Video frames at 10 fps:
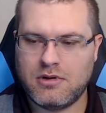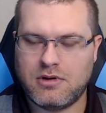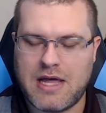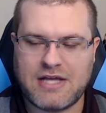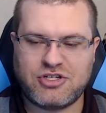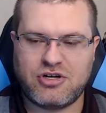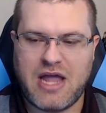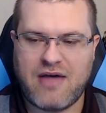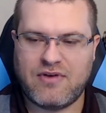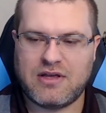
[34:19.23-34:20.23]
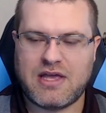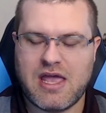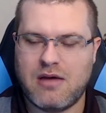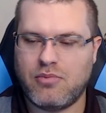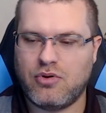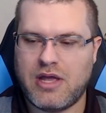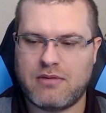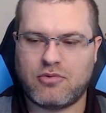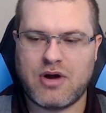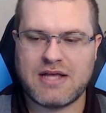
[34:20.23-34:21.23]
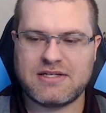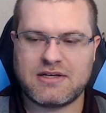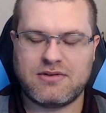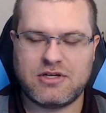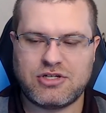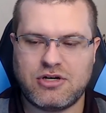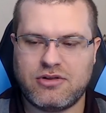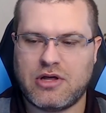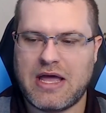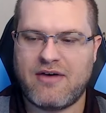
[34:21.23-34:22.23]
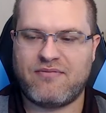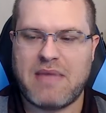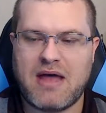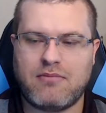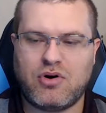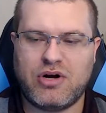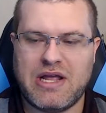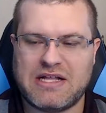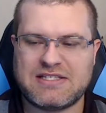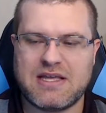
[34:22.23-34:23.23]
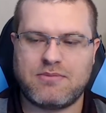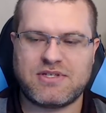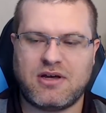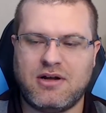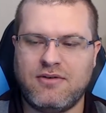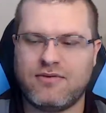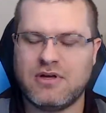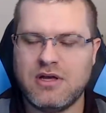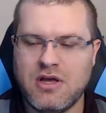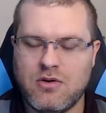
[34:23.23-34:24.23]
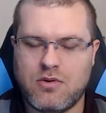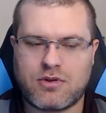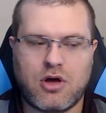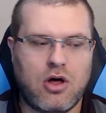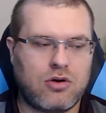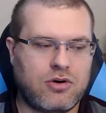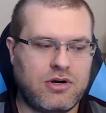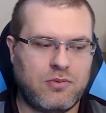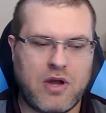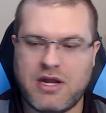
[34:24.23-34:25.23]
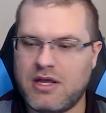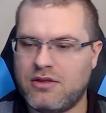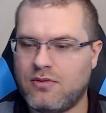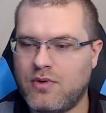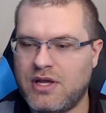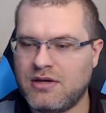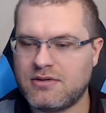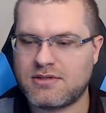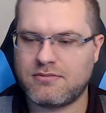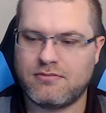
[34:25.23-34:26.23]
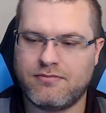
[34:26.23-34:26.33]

Last year having Campbell and Mrazek. This year they'll have Matt Murray and Samsonov, with Kallgren waiting in the wings.